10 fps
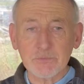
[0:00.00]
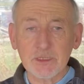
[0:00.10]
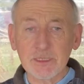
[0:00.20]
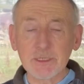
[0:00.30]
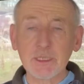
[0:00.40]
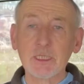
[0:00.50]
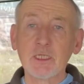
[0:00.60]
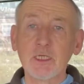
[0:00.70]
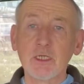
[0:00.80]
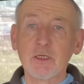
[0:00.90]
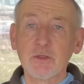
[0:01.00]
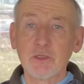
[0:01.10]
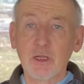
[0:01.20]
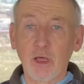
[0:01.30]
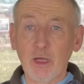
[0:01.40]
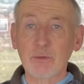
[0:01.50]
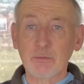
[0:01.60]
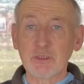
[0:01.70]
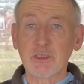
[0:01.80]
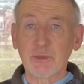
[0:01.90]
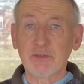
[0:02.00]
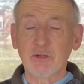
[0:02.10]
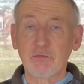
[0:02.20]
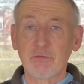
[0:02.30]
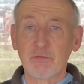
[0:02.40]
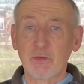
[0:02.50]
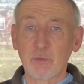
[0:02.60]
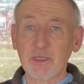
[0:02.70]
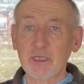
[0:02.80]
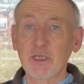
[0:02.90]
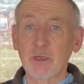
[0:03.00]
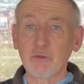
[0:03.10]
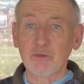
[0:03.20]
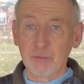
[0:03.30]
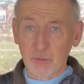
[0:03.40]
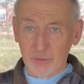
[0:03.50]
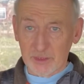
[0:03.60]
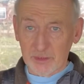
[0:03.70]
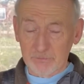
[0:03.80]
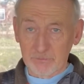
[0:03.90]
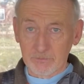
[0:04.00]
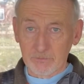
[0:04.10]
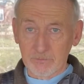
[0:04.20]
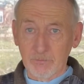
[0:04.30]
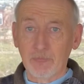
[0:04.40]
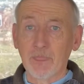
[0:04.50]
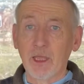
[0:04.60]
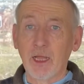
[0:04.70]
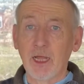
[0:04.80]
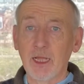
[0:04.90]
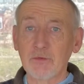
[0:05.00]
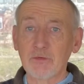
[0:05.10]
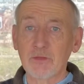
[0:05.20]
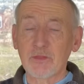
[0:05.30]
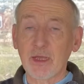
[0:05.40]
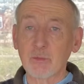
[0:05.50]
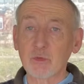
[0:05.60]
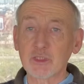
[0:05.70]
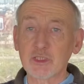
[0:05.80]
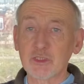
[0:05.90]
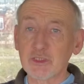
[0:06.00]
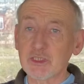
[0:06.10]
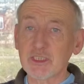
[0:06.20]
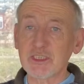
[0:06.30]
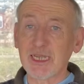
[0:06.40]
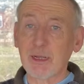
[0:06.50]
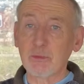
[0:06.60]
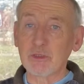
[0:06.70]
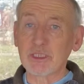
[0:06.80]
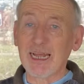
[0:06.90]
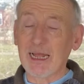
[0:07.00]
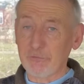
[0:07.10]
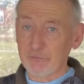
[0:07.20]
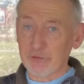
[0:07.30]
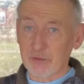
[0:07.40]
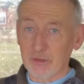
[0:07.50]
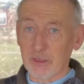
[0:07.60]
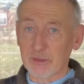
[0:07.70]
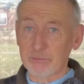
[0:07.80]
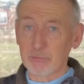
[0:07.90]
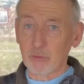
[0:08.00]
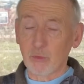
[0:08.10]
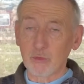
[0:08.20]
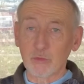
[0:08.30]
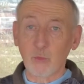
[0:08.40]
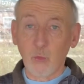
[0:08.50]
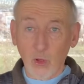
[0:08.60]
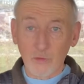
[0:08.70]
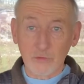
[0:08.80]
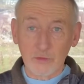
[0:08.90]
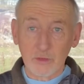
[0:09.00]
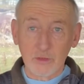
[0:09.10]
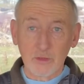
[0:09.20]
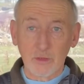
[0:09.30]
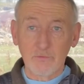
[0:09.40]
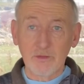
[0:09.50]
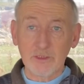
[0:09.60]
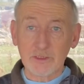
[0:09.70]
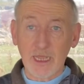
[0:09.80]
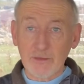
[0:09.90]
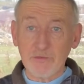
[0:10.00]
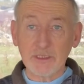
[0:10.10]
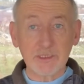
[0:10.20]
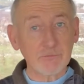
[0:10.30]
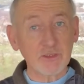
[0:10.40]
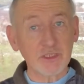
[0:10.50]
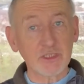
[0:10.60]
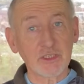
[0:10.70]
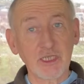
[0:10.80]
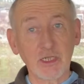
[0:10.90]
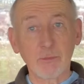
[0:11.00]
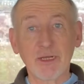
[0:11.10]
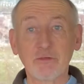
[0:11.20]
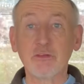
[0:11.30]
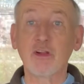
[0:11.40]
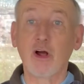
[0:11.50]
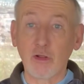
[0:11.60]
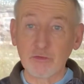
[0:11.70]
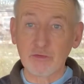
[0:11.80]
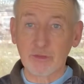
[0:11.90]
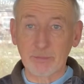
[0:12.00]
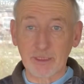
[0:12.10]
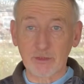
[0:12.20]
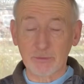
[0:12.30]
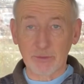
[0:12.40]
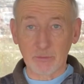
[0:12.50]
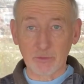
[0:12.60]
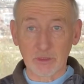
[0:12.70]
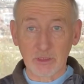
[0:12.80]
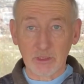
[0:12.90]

is the alarm originally went off a week ago this morning, and that was 36 hours after I brought one of these heavy 76 kilo batteries onto the back of the boat.